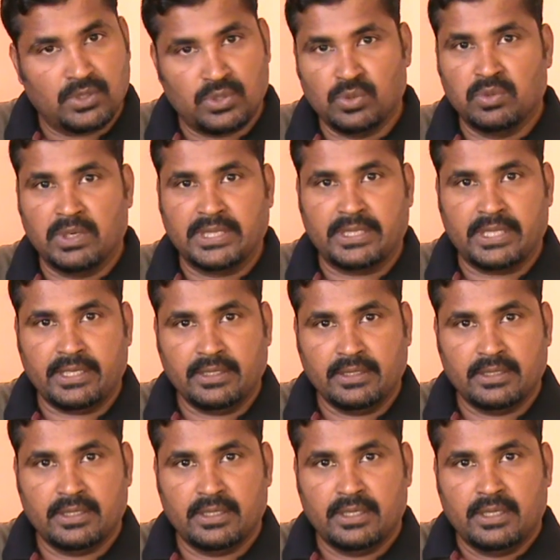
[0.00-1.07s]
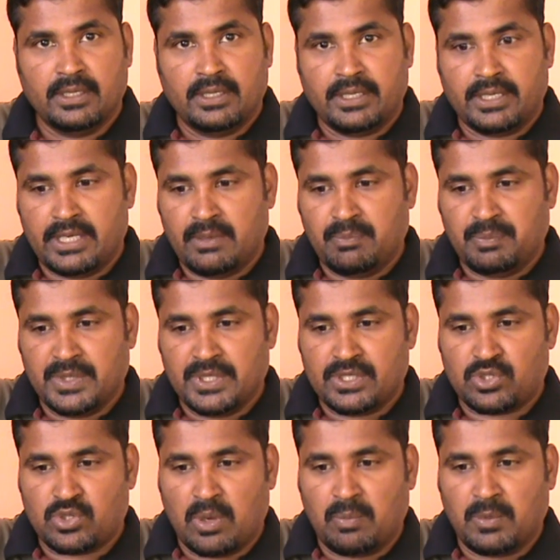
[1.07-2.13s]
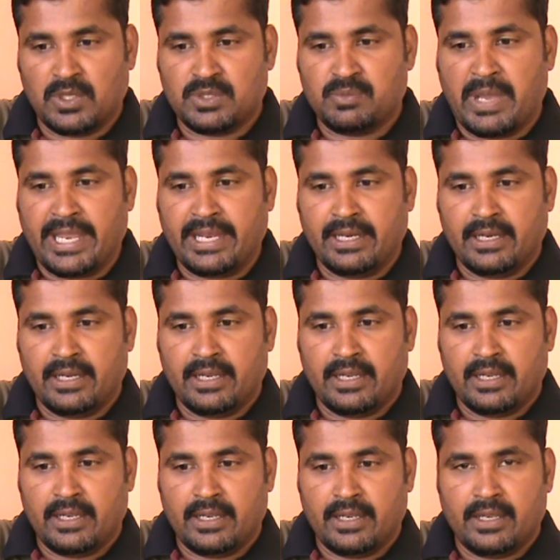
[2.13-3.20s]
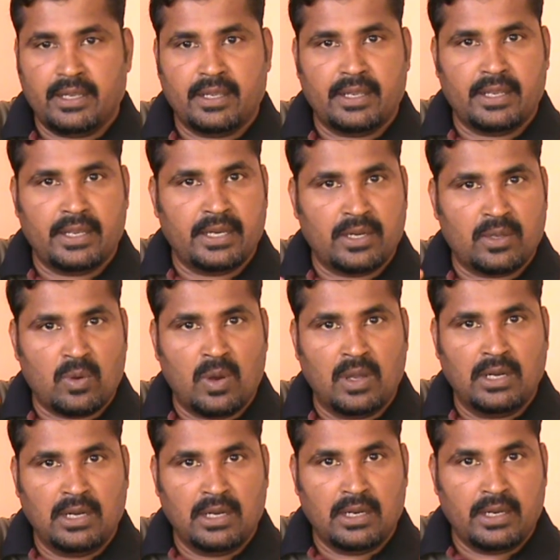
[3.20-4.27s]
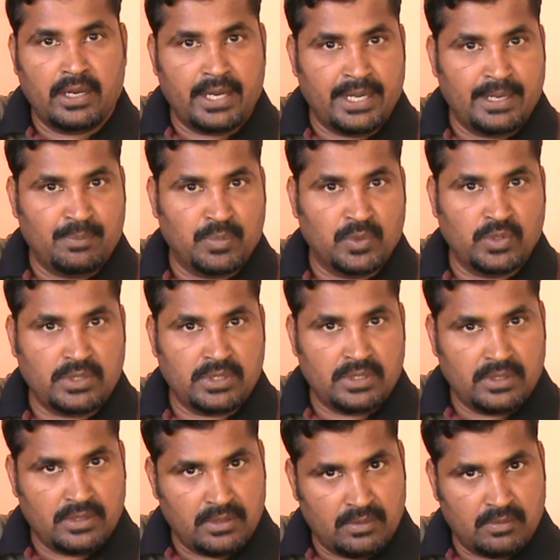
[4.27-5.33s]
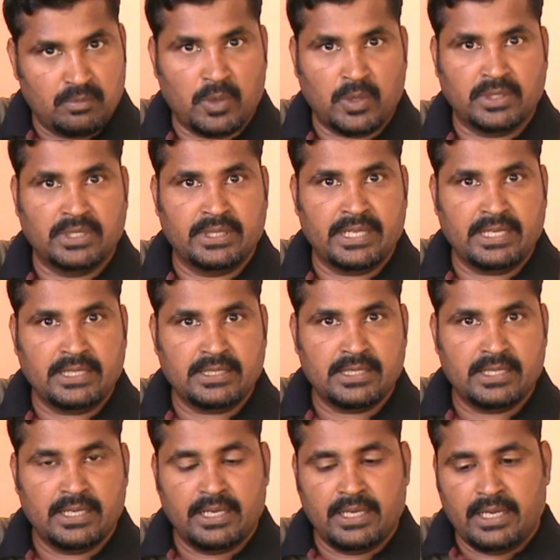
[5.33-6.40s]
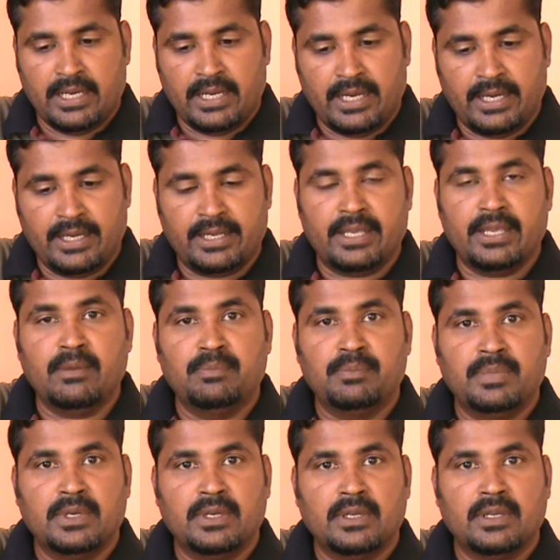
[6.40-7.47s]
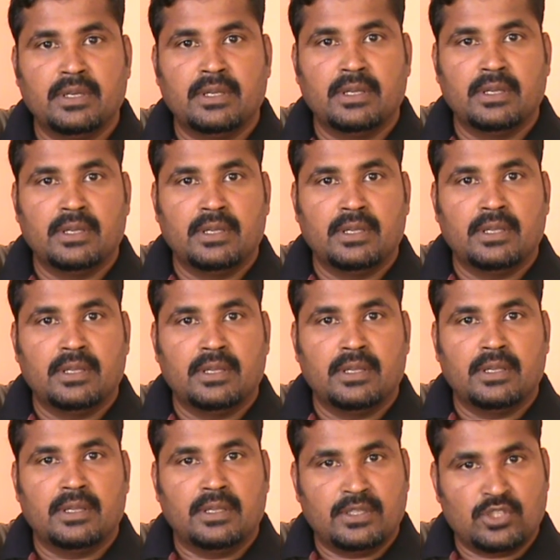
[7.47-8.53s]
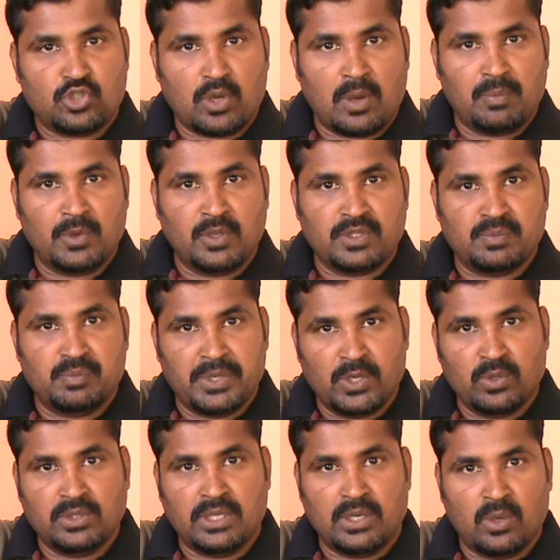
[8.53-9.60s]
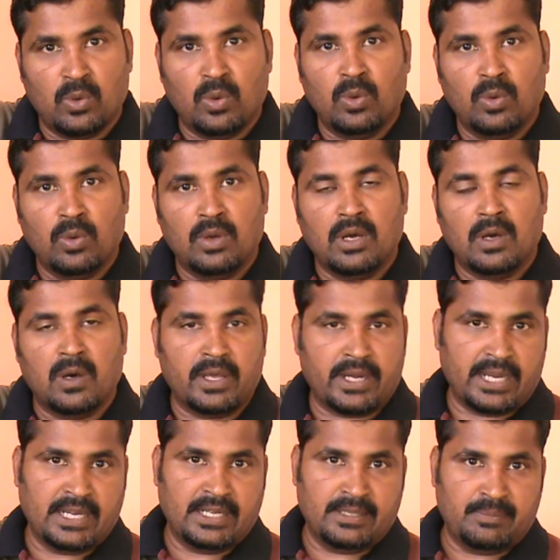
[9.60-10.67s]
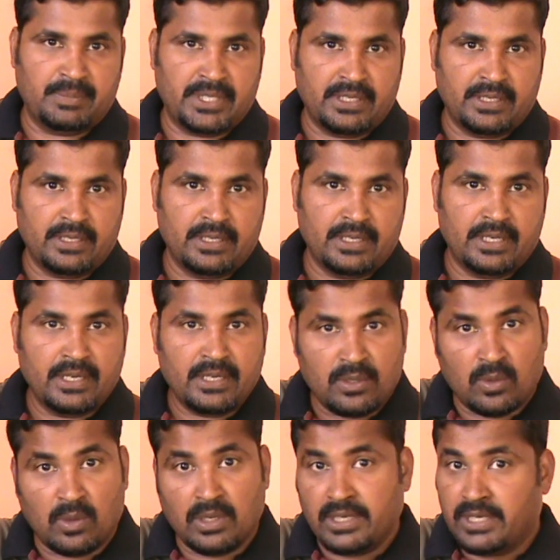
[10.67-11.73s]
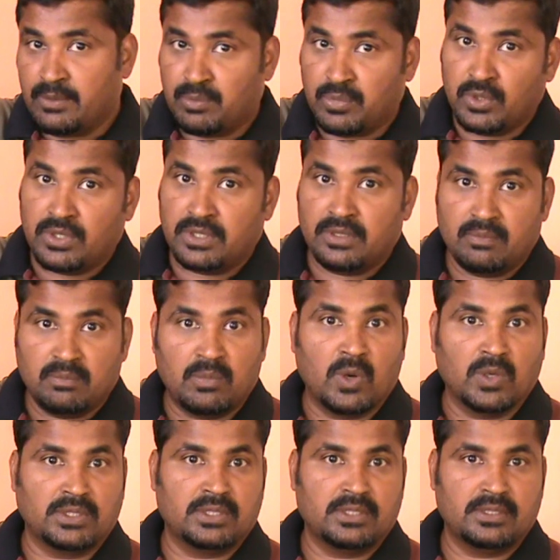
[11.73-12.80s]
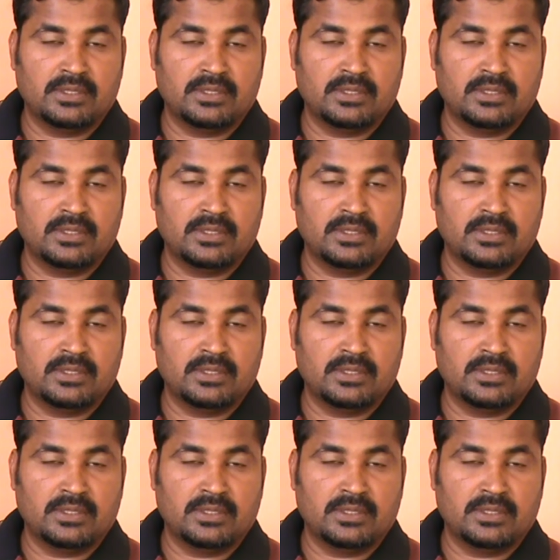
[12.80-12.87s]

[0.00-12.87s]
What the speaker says: do one thing. Keep stop loss buying in call and put both the things, and keep stop loss below the low or ATP in call and put both.